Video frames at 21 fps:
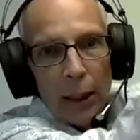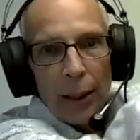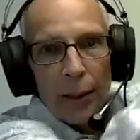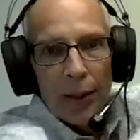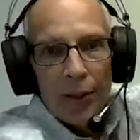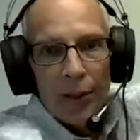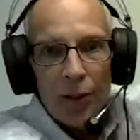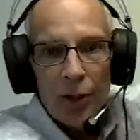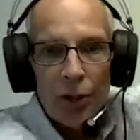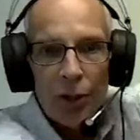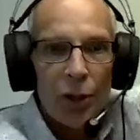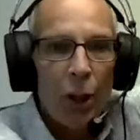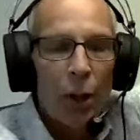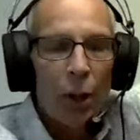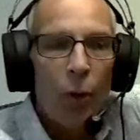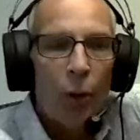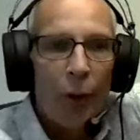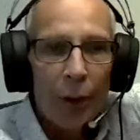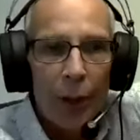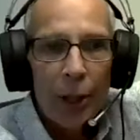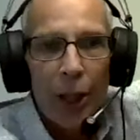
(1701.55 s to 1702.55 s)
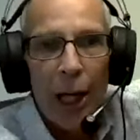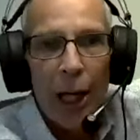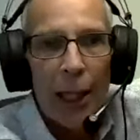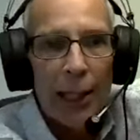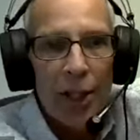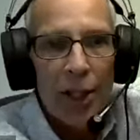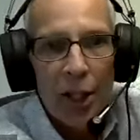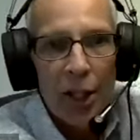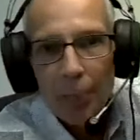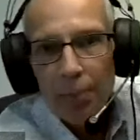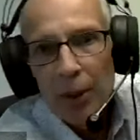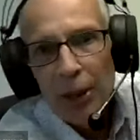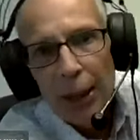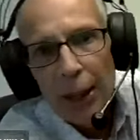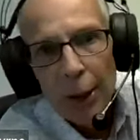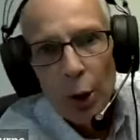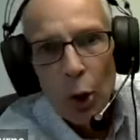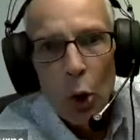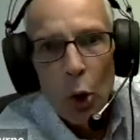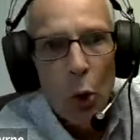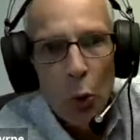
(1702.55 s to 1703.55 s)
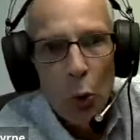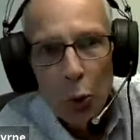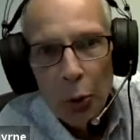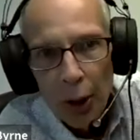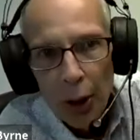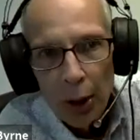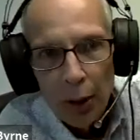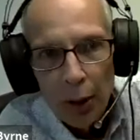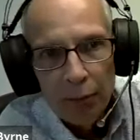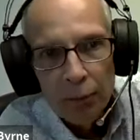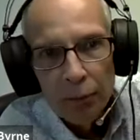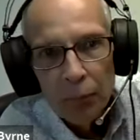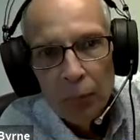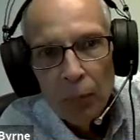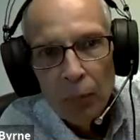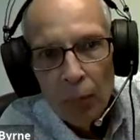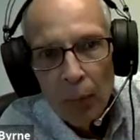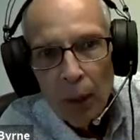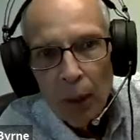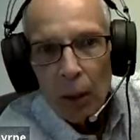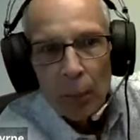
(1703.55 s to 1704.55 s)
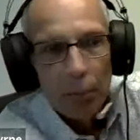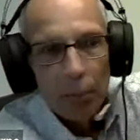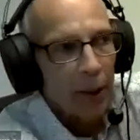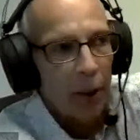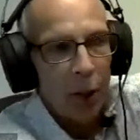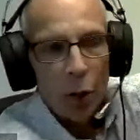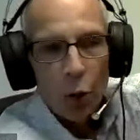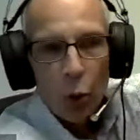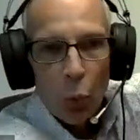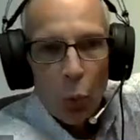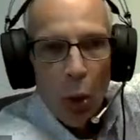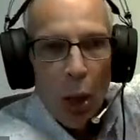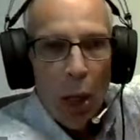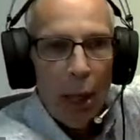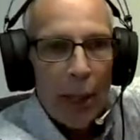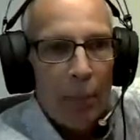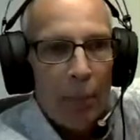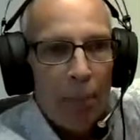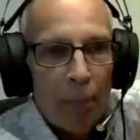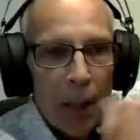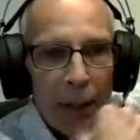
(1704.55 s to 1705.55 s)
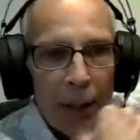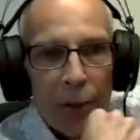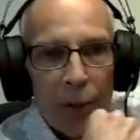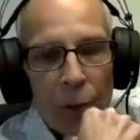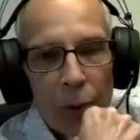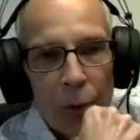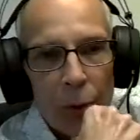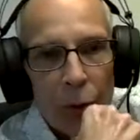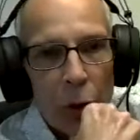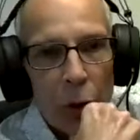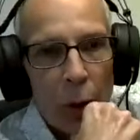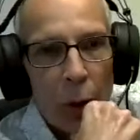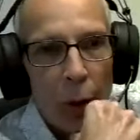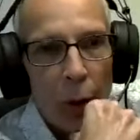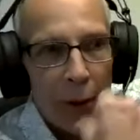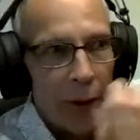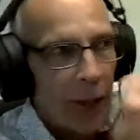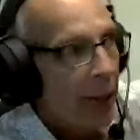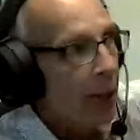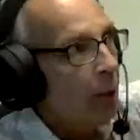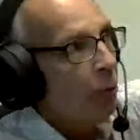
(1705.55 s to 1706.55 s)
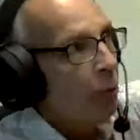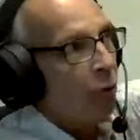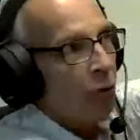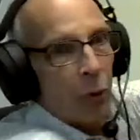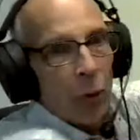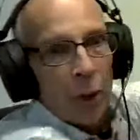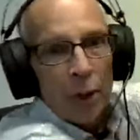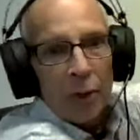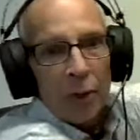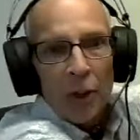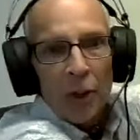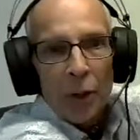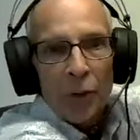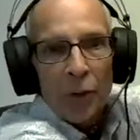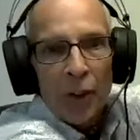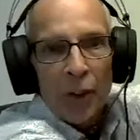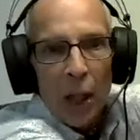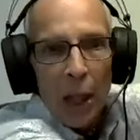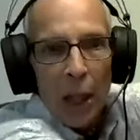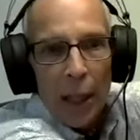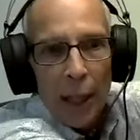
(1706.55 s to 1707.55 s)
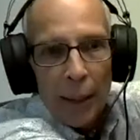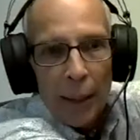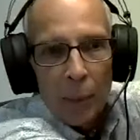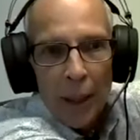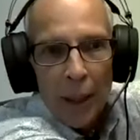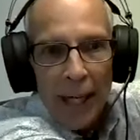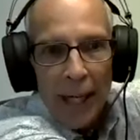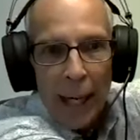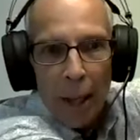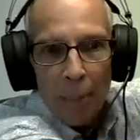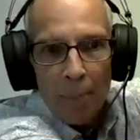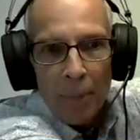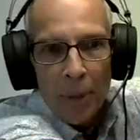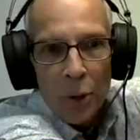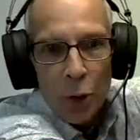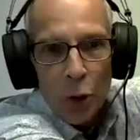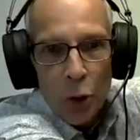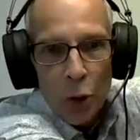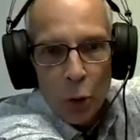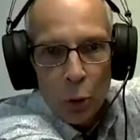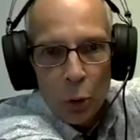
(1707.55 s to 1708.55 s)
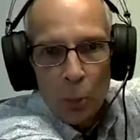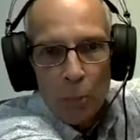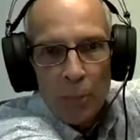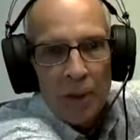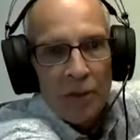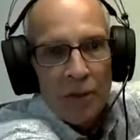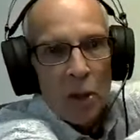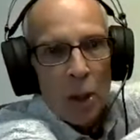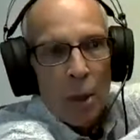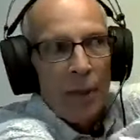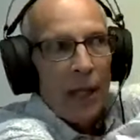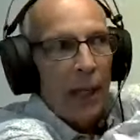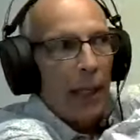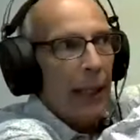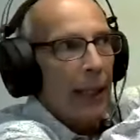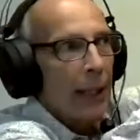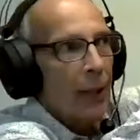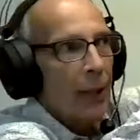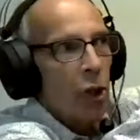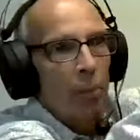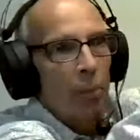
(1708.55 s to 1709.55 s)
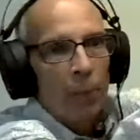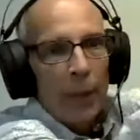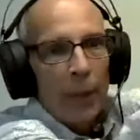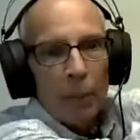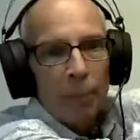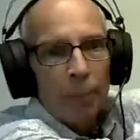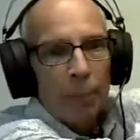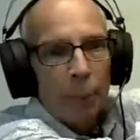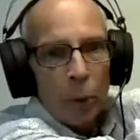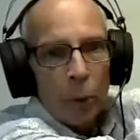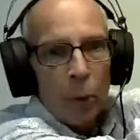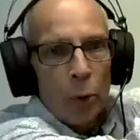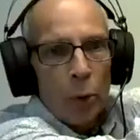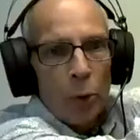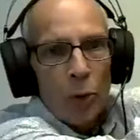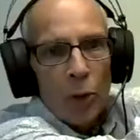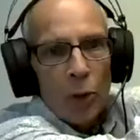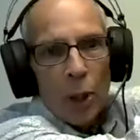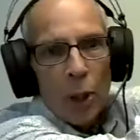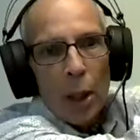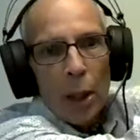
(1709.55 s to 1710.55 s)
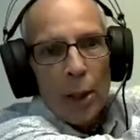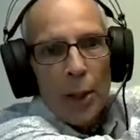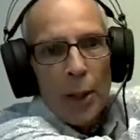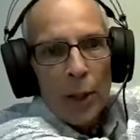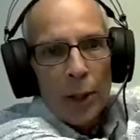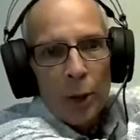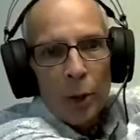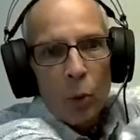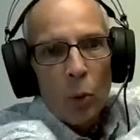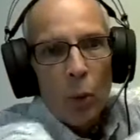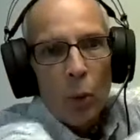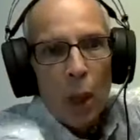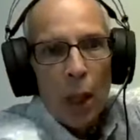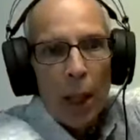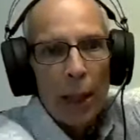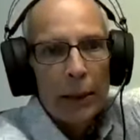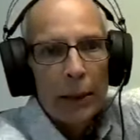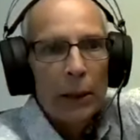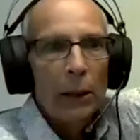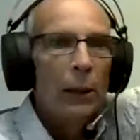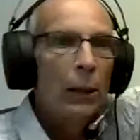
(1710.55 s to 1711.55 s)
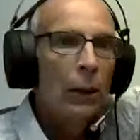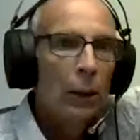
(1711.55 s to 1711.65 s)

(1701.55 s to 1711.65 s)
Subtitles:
This is a hard concept to get a hold of, but the quad muscles are in front of your thigh. What happens to them if somebody gets a big bruise on their quad?